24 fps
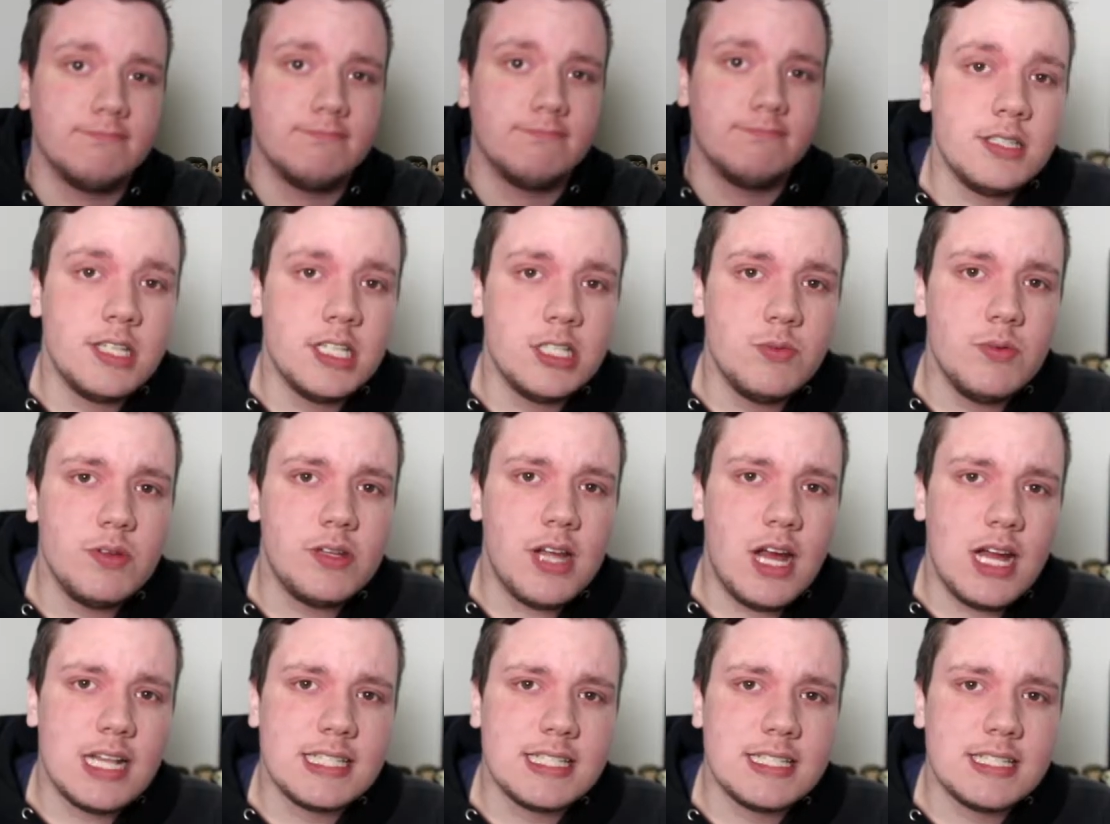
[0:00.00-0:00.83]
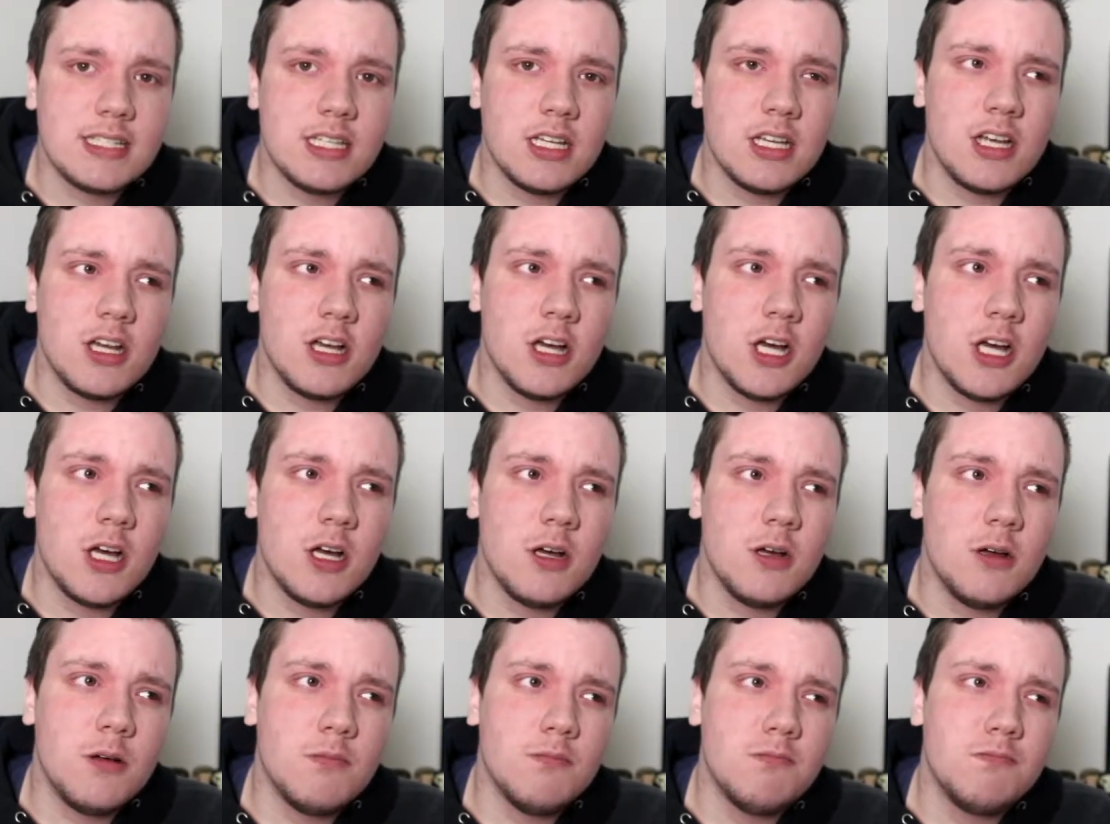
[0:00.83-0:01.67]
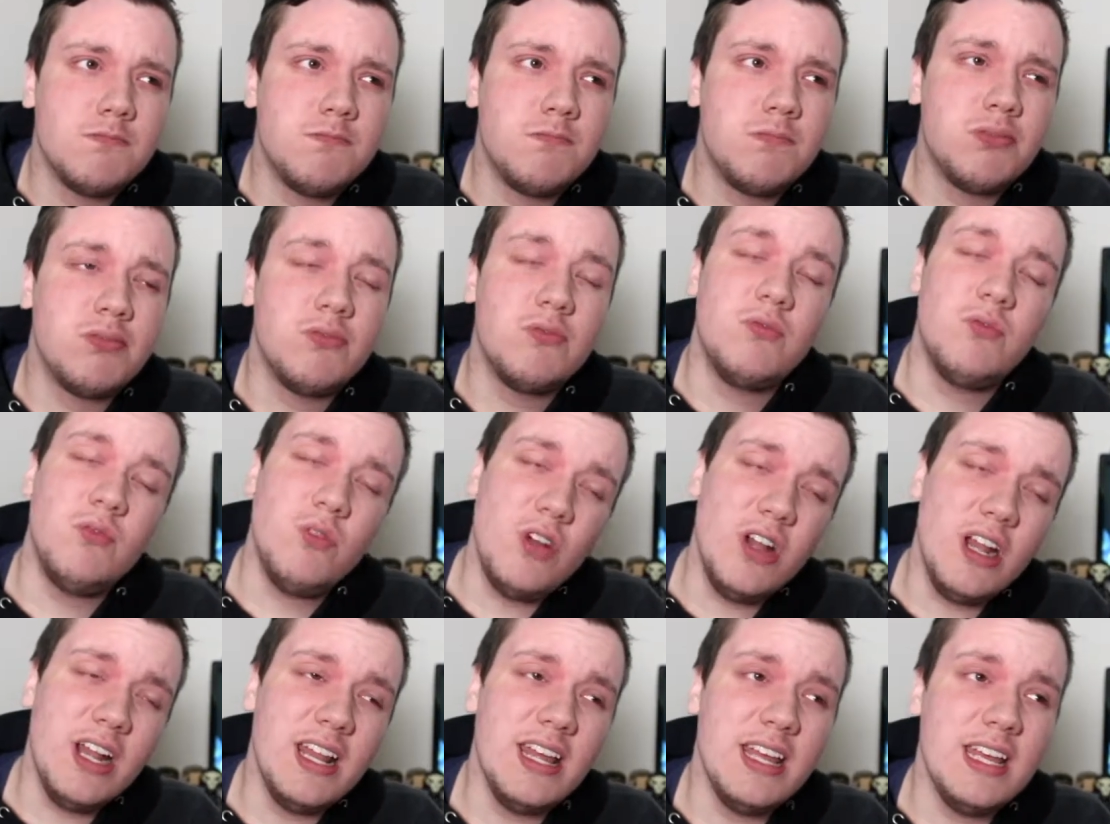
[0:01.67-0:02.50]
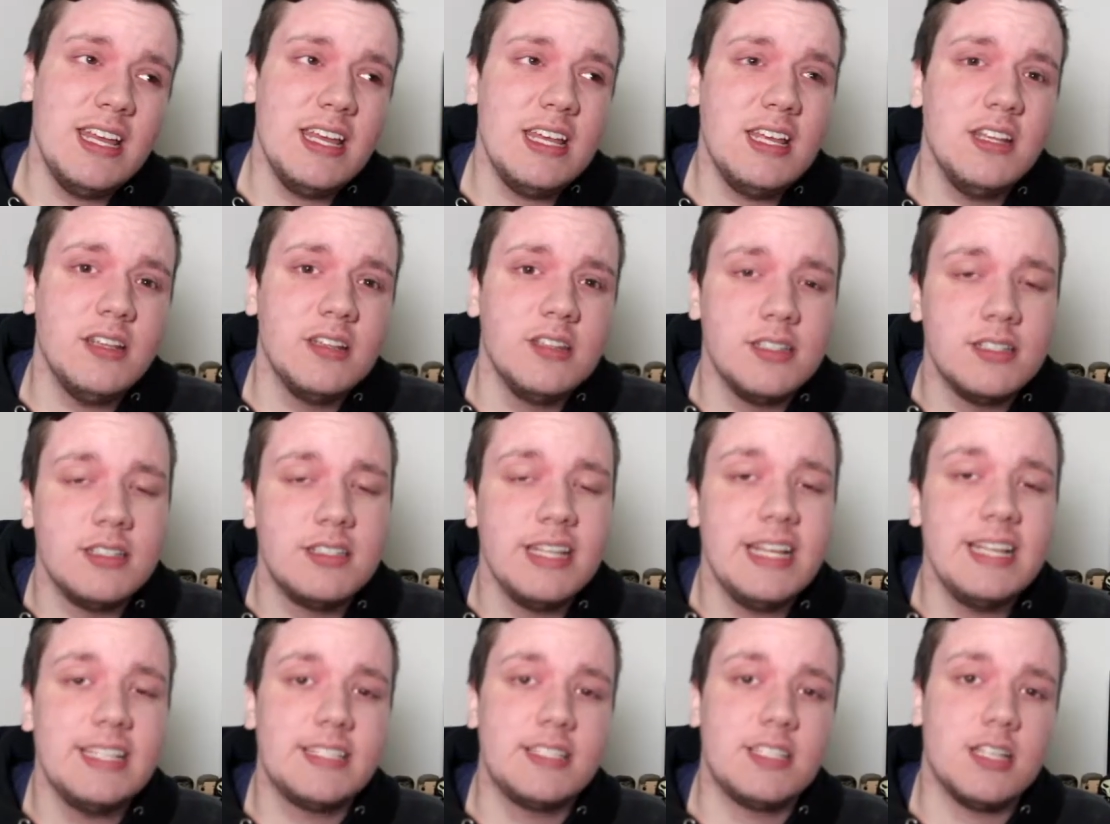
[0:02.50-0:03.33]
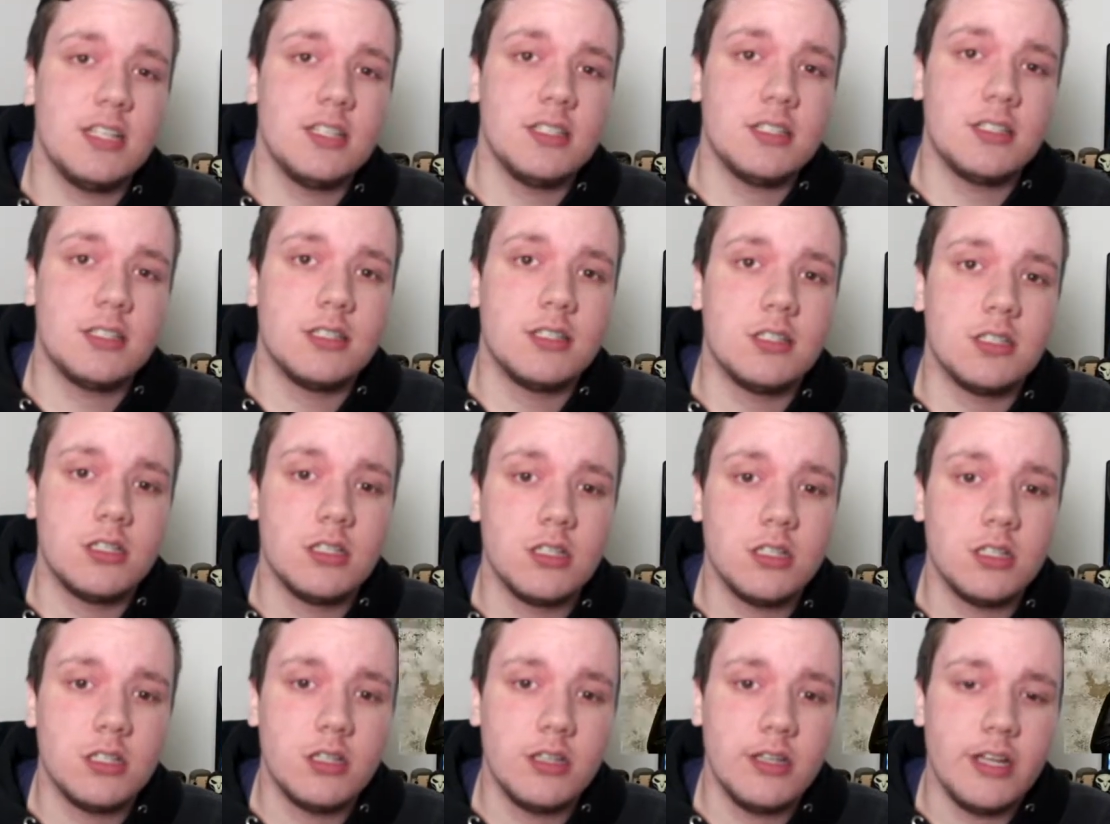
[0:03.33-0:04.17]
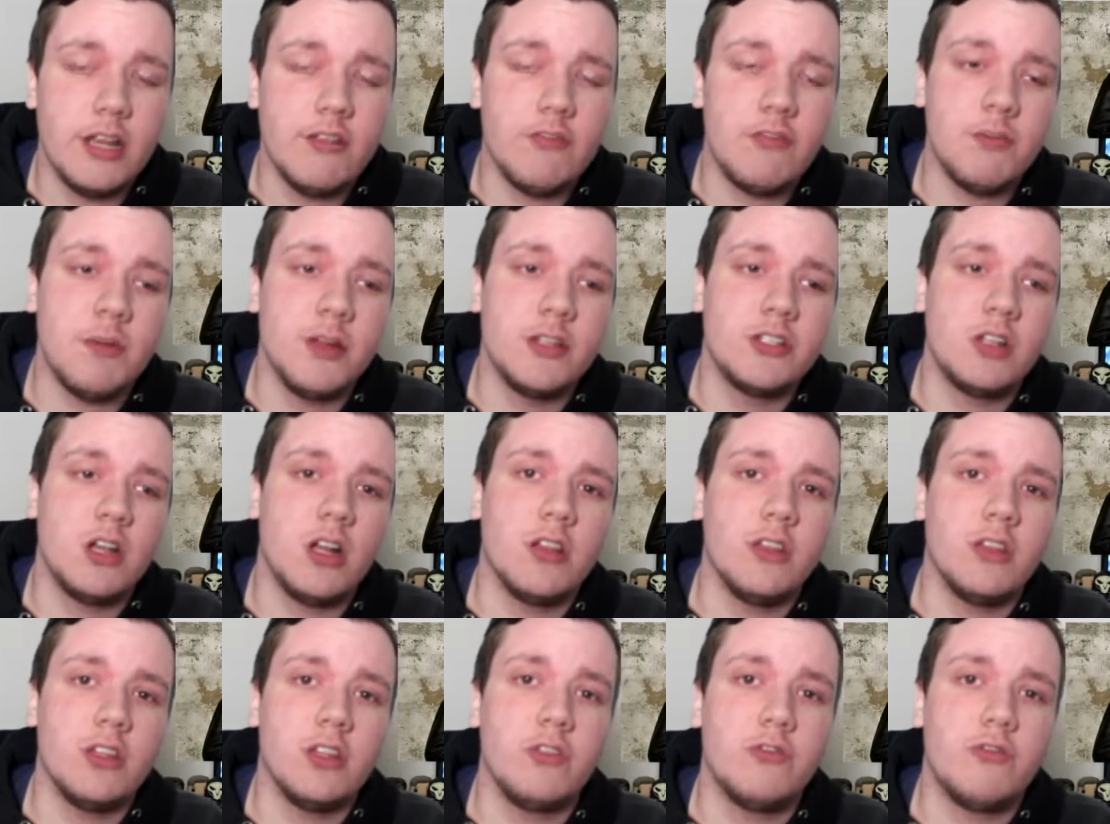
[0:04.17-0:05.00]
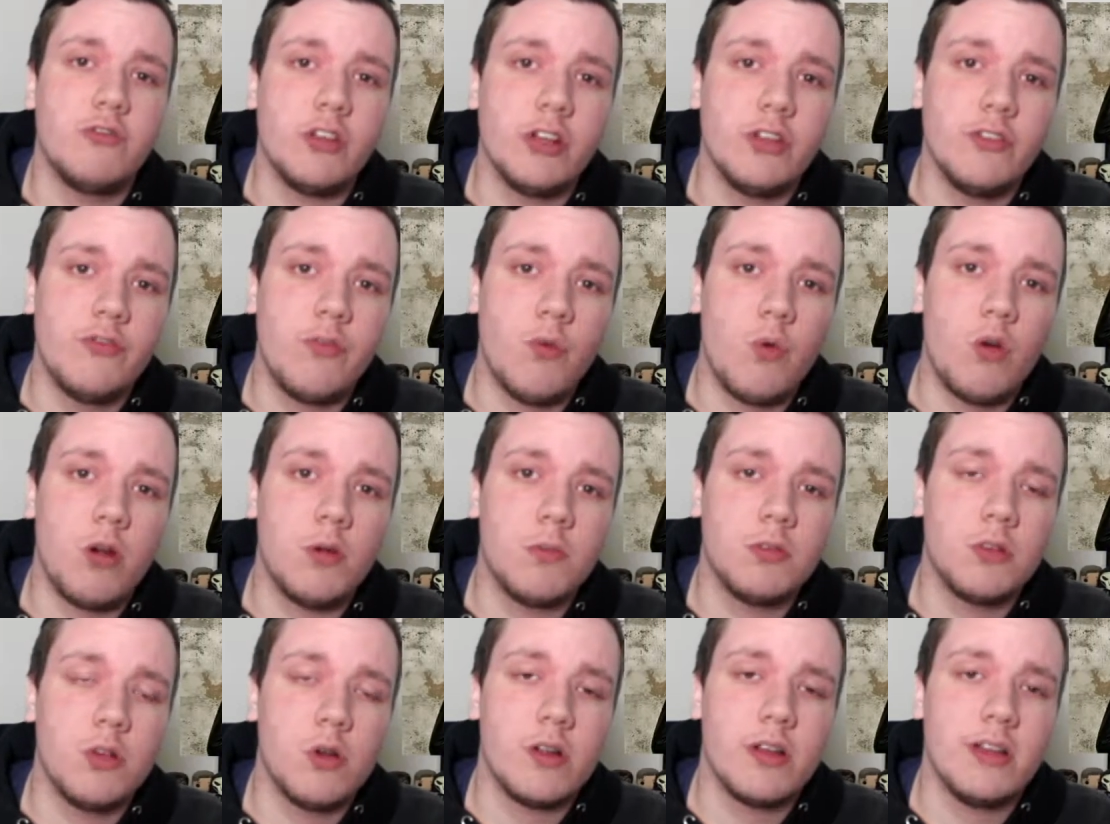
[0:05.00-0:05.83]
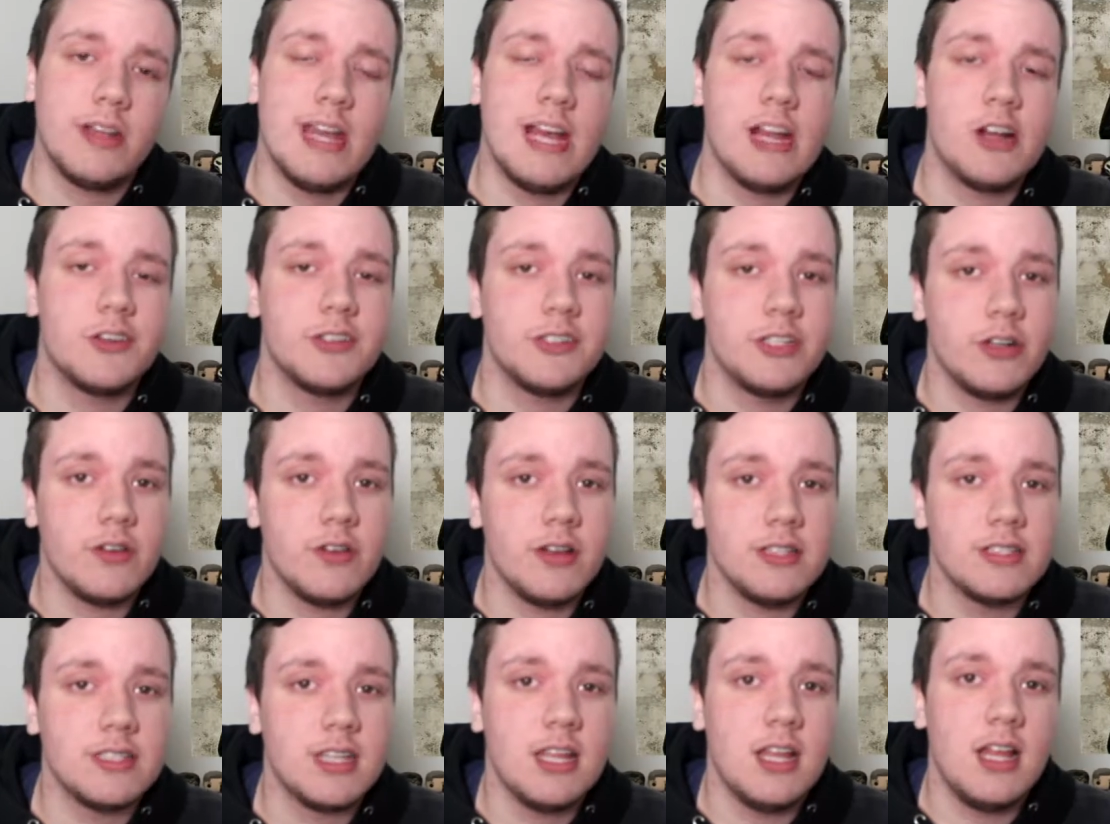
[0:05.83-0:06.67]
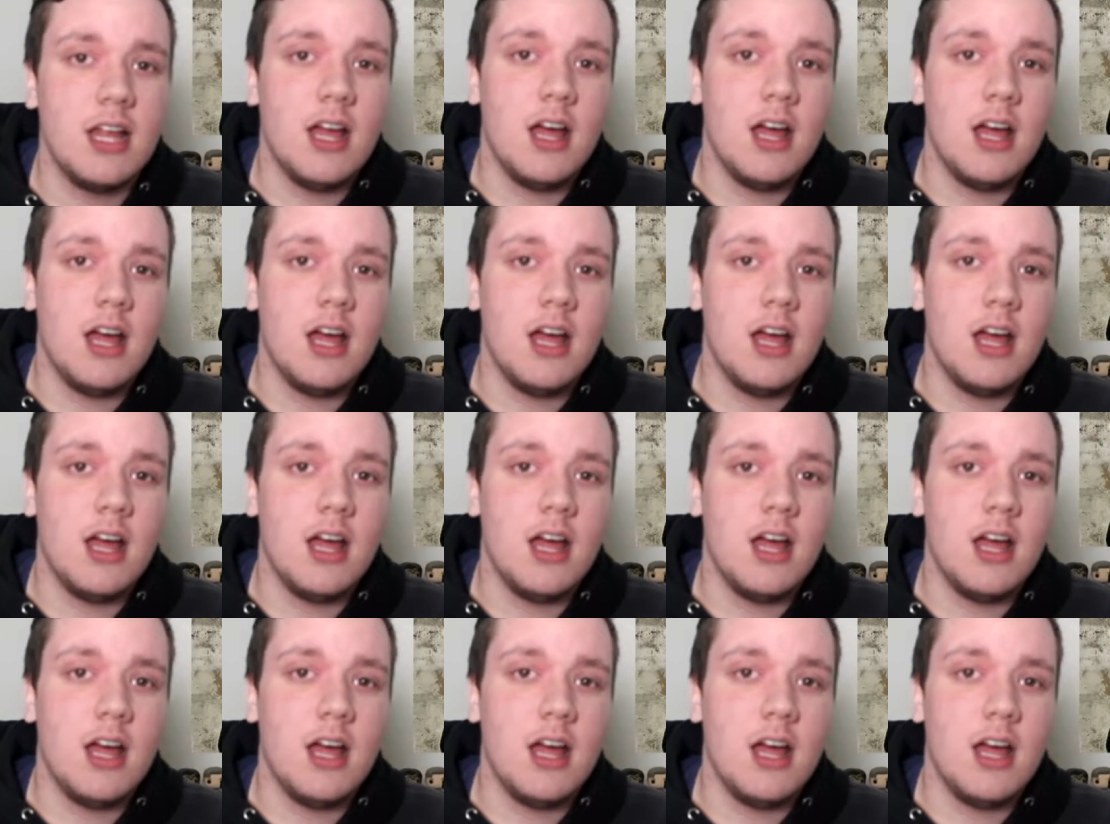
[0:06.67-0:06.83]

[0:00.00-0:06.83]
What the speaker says: Since we got some pretty decent information on the Freeform Cloak and Dagger series,